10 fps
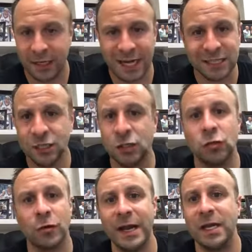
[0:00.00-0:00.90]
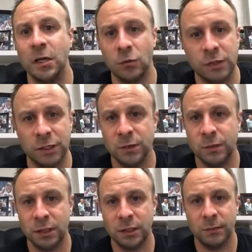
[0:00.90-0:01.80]
not just great coaches,
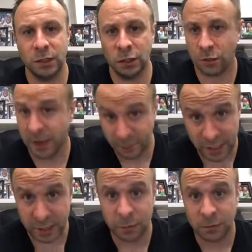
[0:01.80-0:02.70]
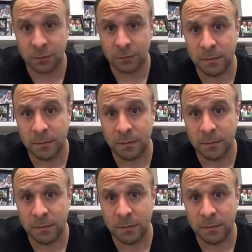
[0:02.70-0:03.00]
but great people.